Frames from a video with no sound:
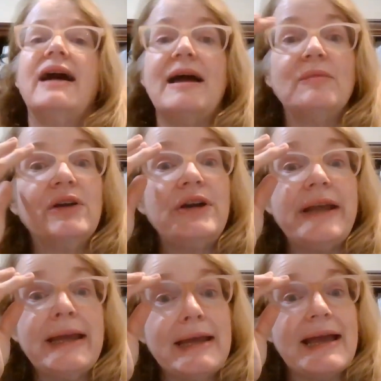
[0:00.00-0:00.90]
I'm
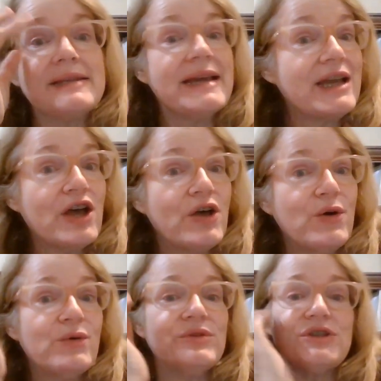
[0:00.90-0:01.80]
learning as I
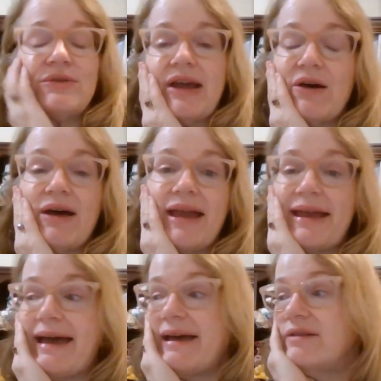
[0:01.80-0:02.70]
go. So now I
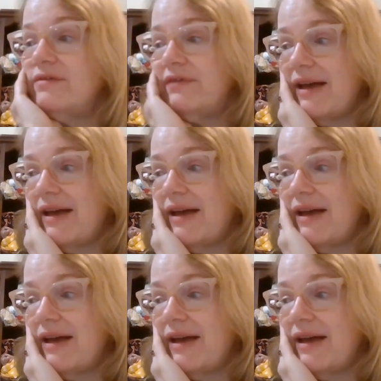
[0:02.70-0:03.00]
have